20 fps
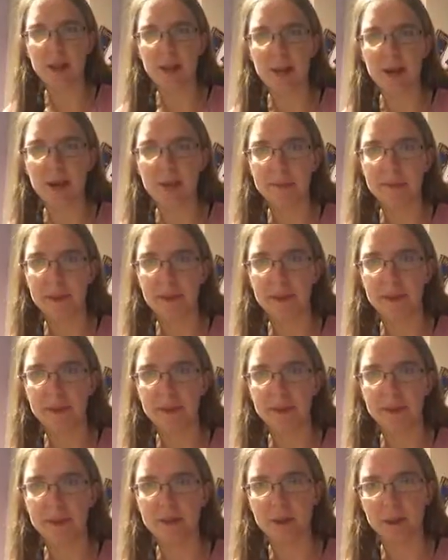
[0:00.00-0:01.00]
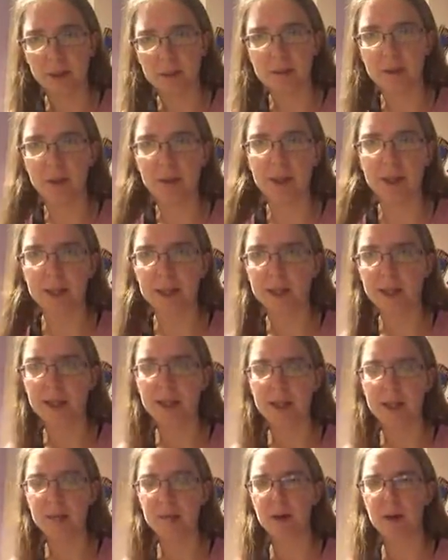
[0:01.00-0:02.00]
you're a bad person, so you feel the
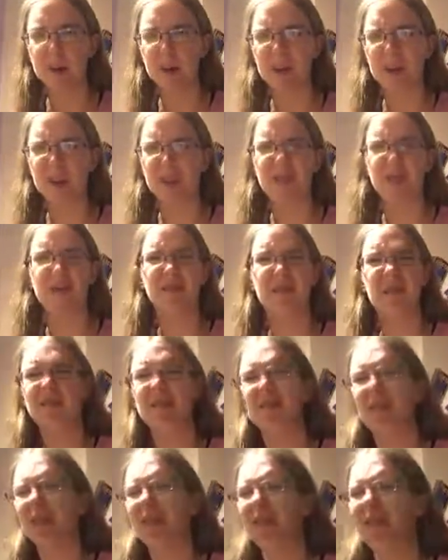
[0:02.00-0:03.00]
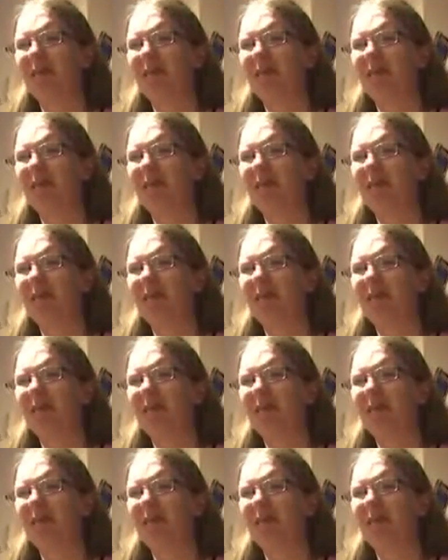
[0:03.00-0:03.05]
need to punish yourself. And I was a bit